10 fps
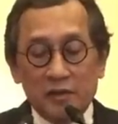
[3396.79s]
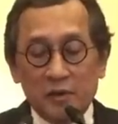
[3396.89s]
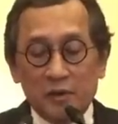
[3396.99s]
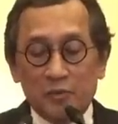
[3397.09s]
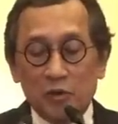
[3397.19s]

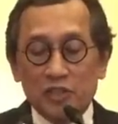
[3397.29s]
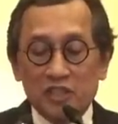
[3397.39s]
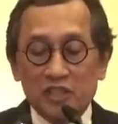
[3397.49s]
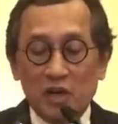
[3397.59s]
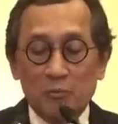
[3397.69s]
approach is
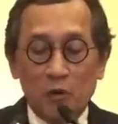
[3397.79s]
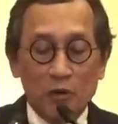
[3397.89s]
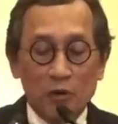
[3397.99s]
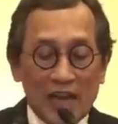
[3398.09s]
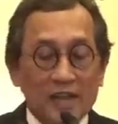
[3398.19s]
a more
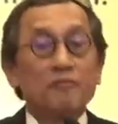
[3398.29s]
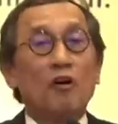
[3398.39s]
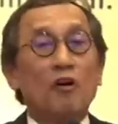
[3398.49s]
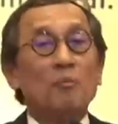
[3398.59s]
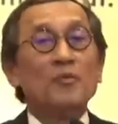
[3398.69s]
polite form